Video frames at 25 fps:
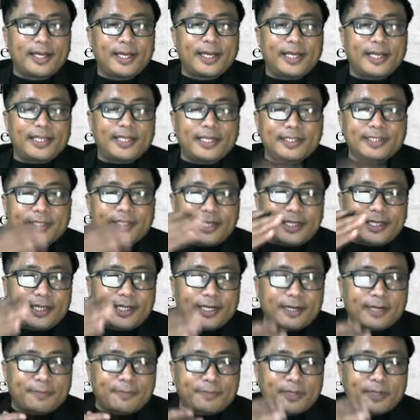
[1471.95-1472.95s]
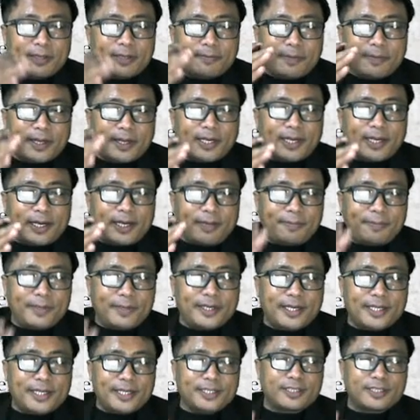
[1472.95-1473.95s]
It is interrupted by the
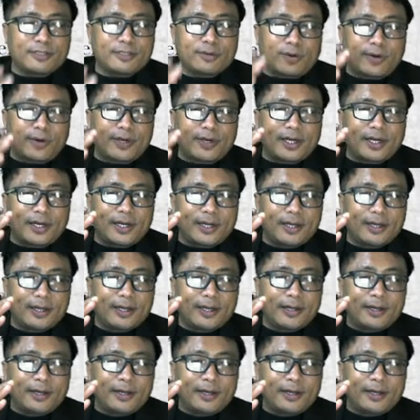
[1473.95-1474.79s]
limitation or the